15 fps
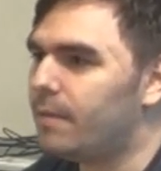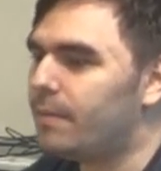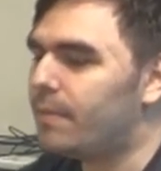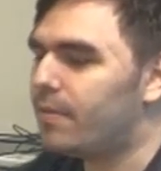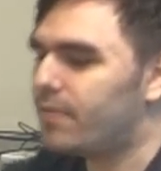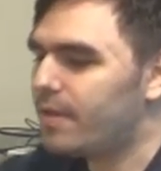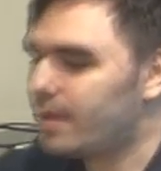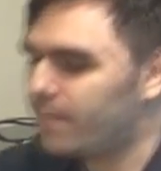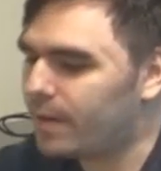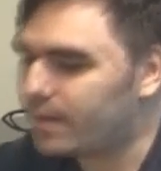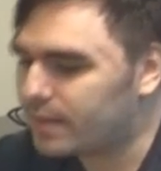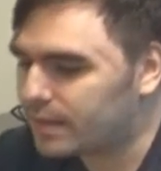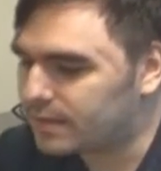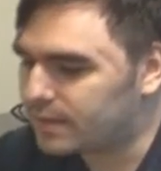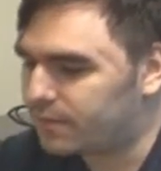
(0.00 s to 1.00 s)
But think
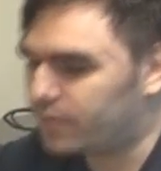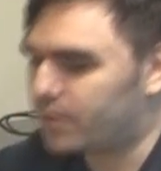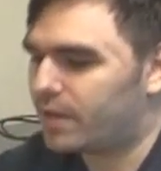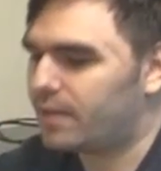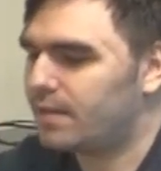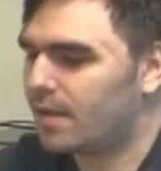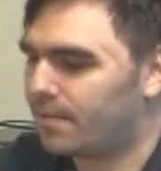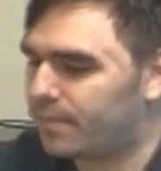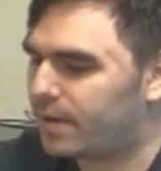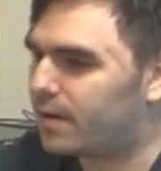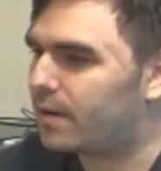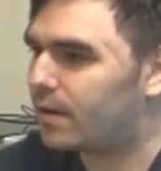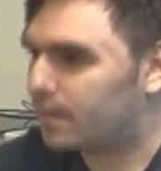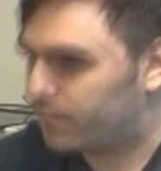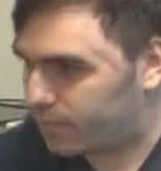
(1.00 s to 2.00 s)
about this: if you kidnap a
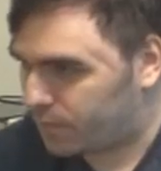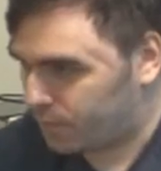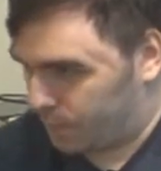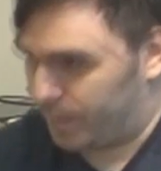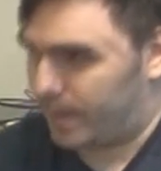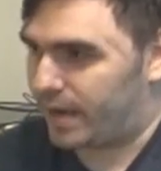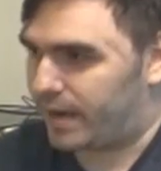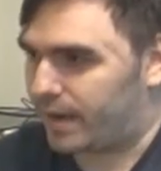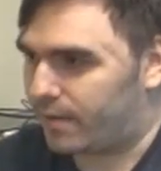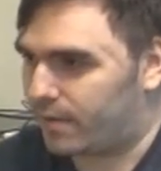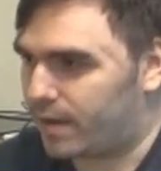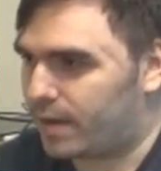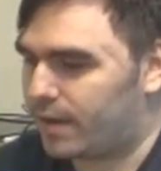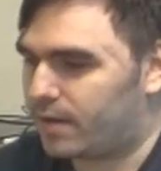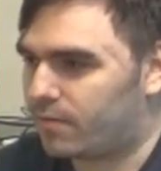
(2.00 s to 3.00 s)
girl from Romania,
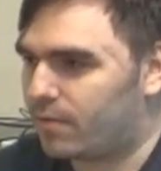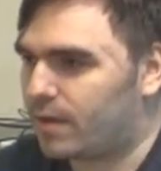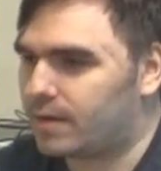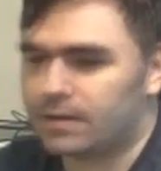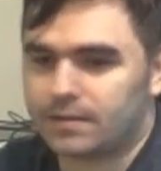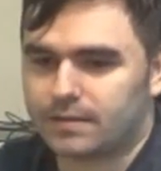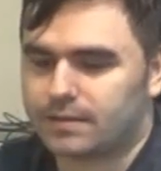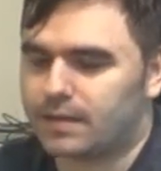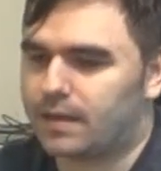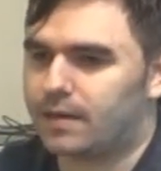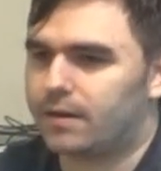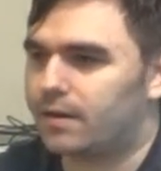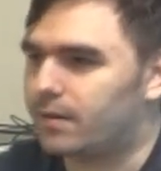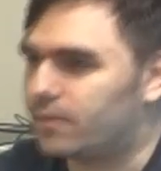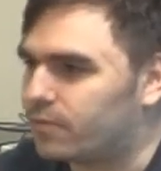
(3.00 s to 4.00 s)
right, and you want to sell
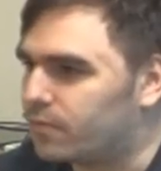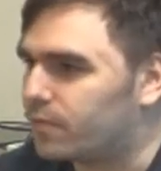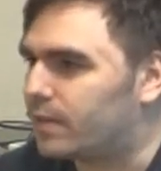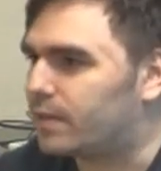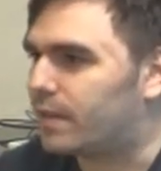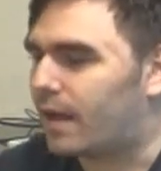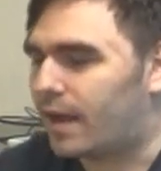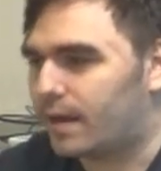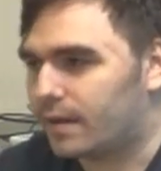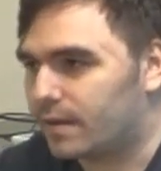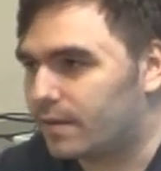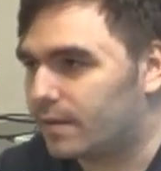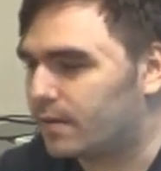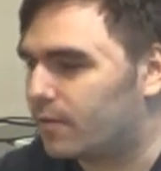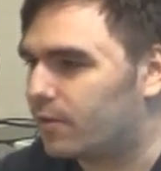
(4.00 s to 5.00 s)
her to
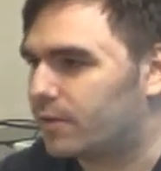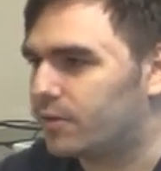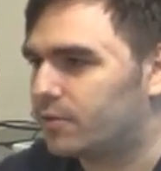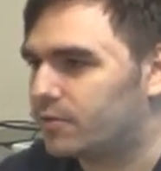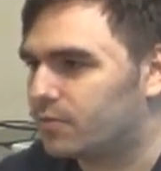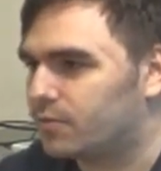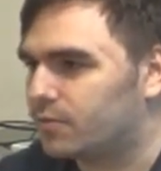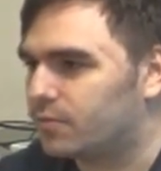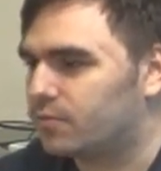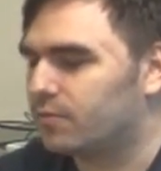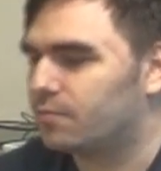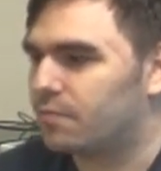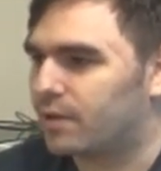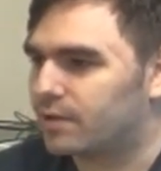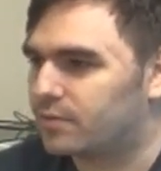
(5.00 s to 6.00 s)
Italy in order to do
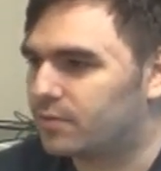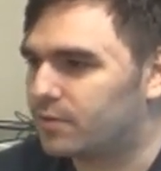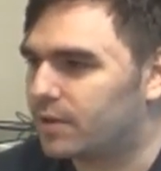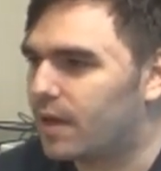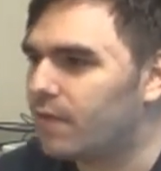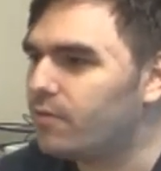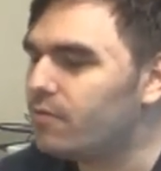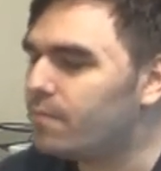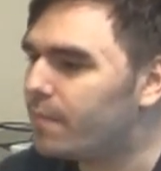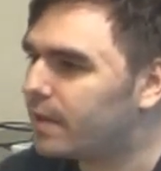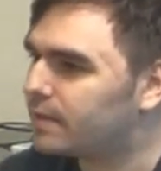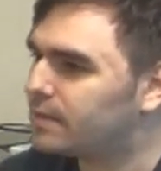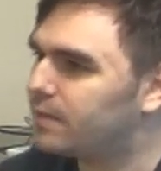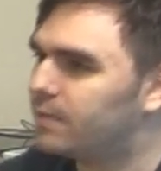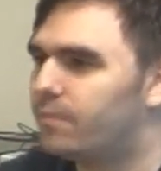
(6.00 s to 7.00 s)
prostitution, how do you
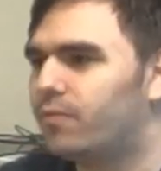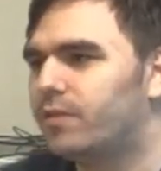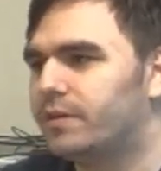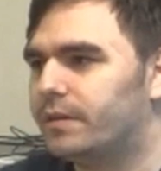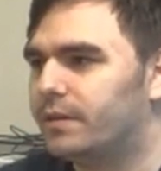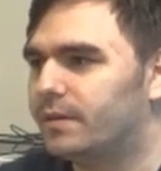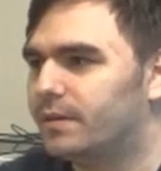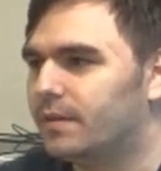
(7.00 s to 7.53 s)
pass her the border?